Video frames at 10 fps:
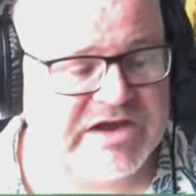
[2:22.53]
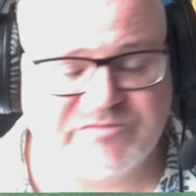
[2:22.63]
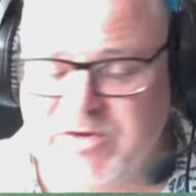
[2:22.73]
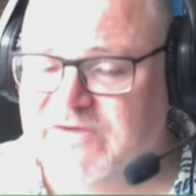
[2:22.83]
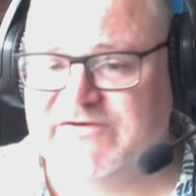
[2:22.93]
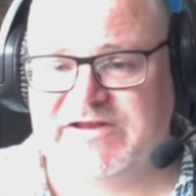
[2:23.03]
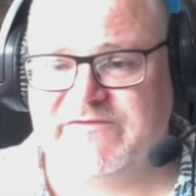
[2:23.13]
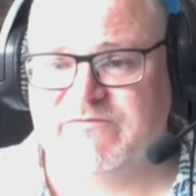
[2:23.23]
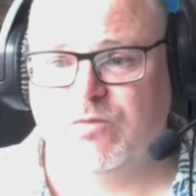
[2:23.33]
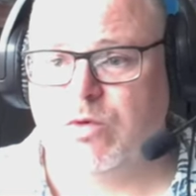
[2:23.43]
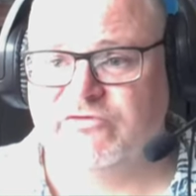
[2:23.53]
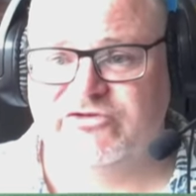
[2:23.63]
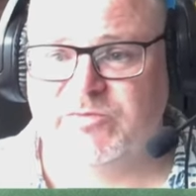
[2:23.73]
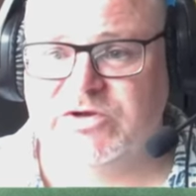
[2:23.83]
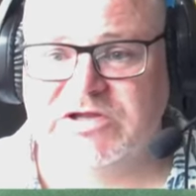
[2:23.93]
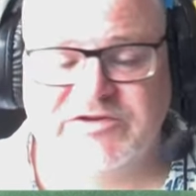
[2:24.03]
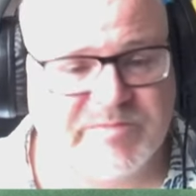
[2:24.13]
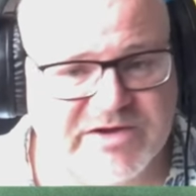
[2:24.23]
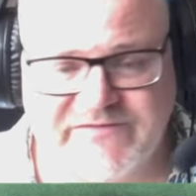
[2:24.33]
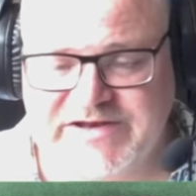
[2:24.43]
It's perfectly watchable. It's
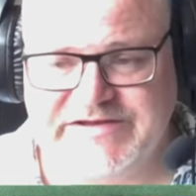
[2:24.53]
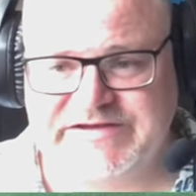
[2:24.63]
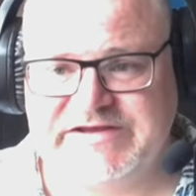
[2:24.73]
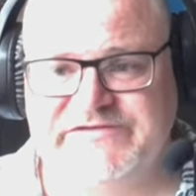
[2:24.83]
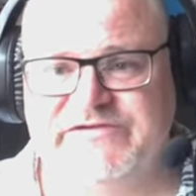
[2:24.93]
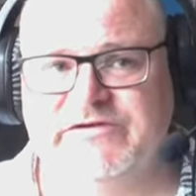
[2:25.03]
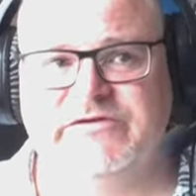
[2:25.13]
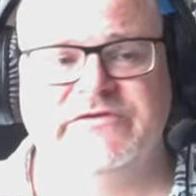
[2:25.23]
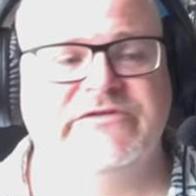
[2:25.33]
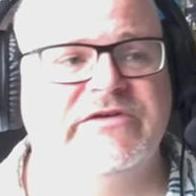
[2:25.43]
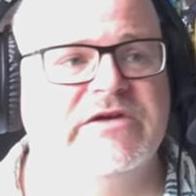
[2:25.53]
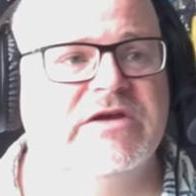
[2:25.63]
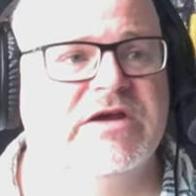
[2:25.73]
perfectly decent.